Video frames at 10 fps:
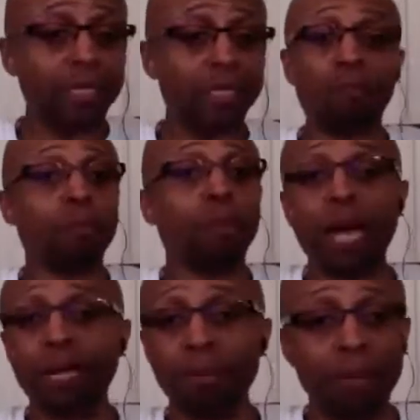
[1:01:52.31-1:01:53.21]
I stopped
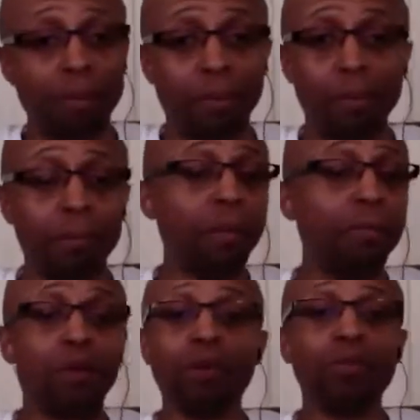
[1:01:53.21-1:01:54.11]
replying to people.
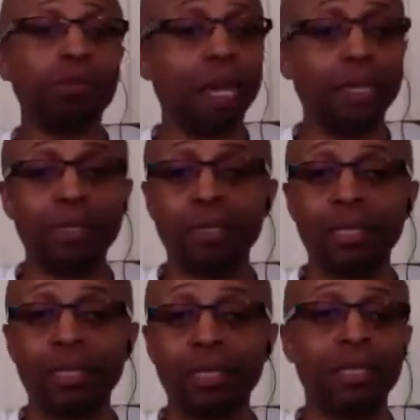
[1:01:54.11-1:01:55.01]
People go through my little
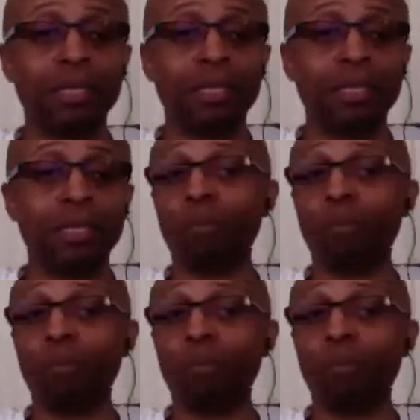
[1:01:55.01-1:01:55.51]
system.